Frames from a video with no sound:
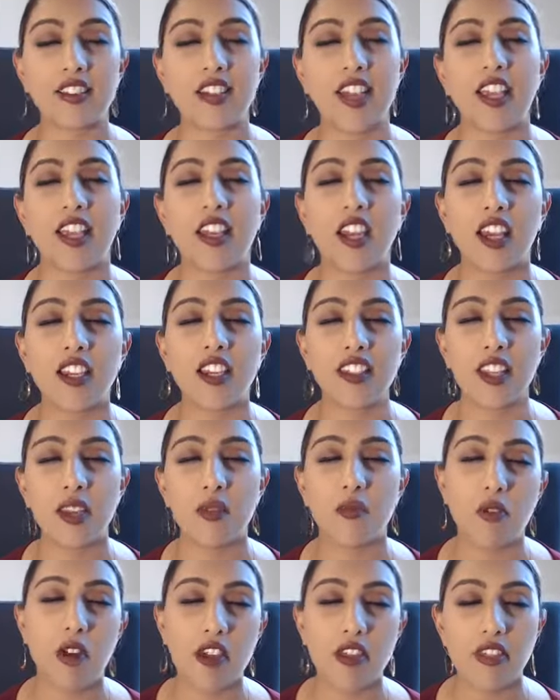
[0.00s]
Take a nice deep
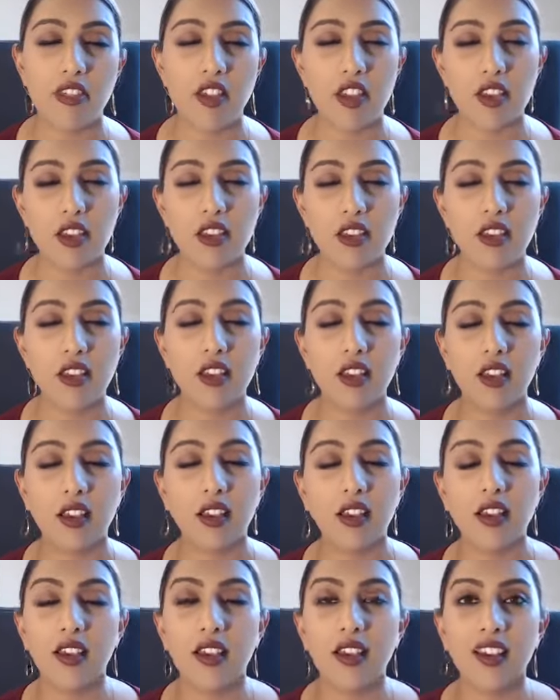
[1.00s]
breath in.
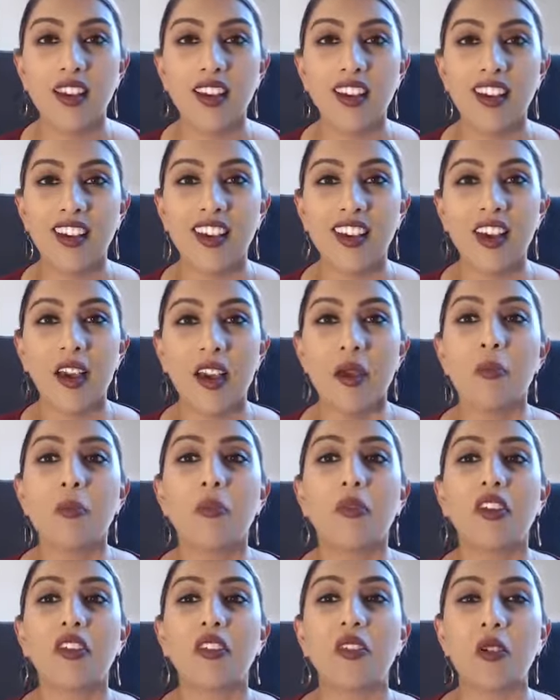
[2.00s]

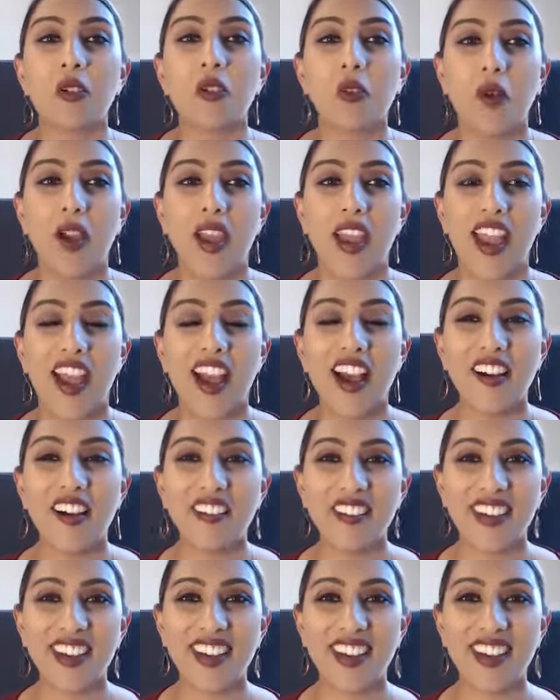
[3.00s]
Breathe all the way out.